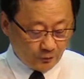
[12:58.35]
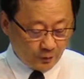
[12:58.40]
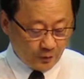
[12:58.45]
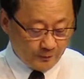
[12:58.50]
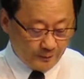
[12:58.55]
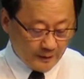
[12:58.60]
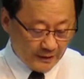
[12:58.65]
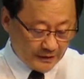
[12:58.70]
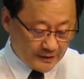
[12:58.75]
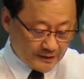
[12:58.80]

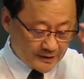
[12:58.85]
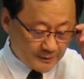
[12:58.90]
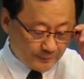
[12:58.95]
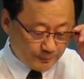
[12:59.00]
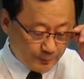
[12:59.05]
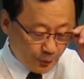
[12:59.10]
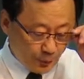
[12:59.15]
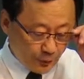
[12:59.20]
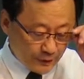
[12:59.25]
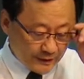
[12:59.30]
would be
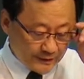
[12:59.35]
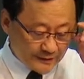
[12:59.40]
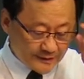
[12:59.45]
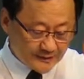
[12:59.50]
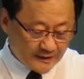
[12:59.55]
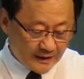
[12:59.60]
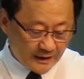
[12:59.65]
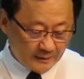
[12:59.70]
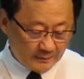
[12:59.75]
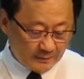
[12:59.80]
supporting
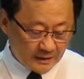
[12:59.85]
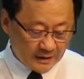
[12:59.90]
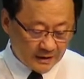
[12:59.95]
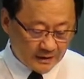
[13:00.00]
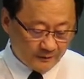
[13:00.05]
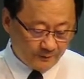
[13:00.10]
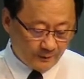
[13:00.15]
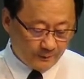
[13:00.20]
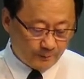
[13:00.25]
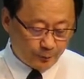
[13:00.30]
statements
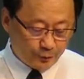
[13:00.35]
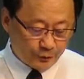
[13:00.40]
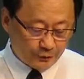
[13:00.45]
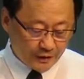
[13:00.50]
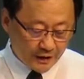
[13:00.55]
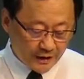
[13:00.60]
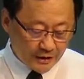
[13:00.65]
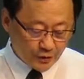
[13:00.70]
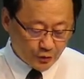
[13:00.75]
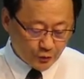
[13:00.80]
from
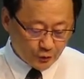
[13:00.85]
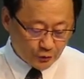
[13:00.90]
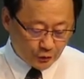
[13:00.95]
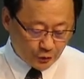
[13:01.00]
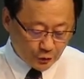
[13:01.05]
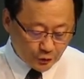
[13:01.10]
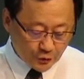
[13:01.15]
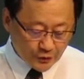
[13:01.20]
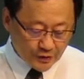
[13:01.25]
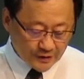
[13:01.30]
potential
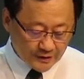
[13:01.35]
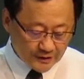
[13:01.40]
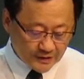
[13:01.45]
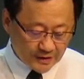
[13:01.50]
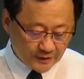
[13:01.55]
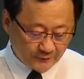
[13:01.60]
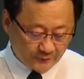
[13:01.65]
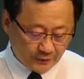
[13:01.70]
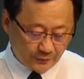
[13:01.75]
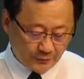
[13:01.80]

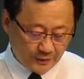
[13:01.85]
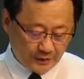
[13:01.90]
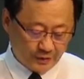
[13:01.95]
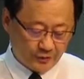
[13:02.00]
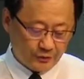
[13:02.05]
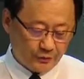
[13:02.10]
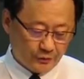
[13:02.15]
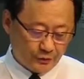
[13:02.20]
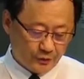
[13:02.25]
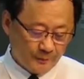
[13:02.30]
users of the
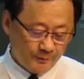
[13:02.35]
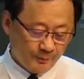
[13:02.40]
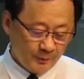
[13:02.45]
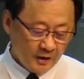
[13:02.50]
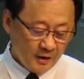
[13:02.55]
research.